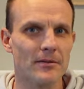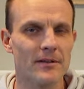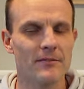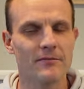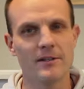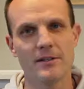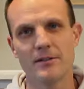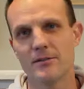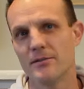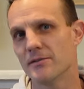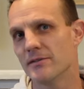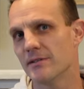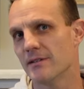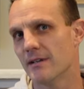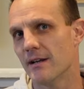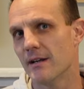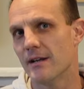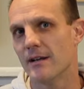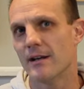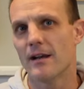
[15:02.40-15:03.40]
reviews,
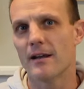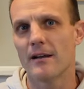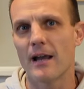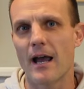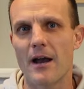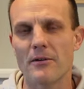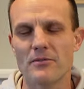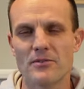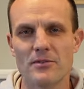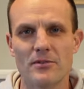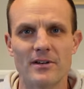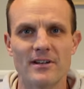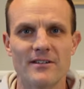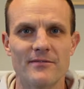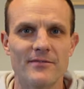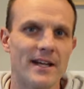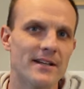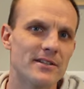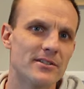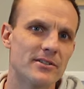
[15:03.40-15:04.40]
outdoor
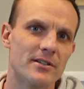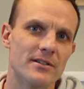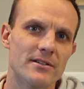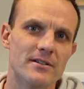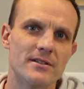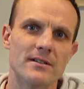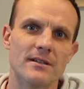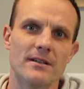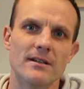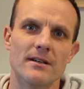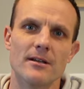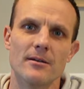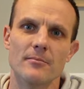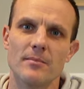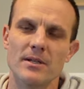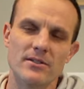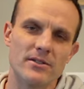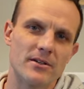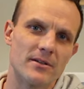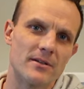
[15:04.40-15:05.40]
adventures,
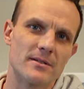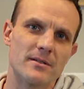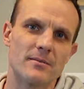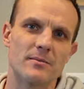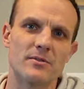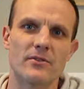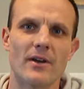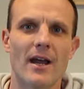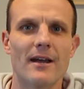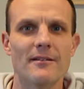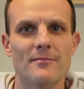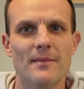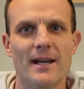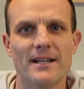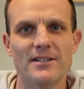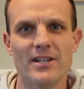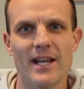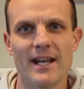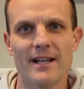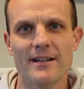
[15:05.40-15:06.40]
be sure to subscribe to my
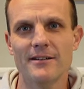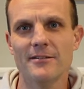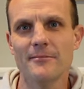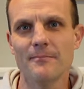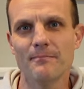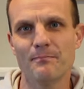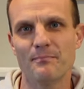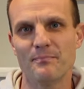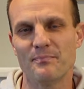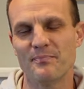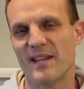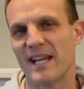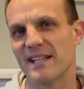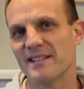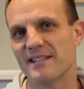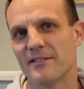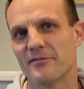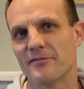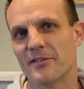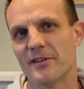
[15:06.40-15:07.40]
channel.
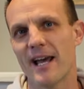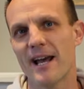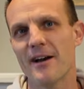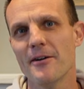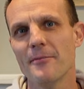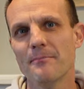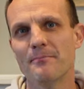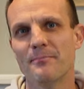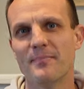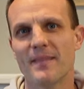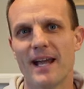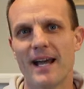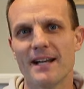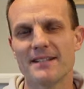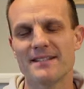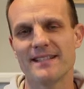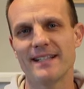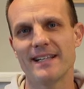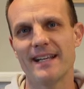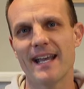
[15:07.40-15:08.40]
That's it for now. I'll
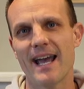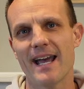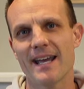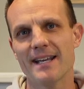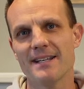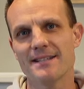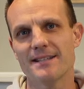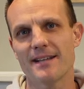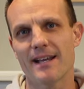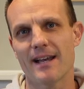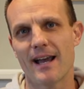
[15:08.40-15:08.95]
see you guys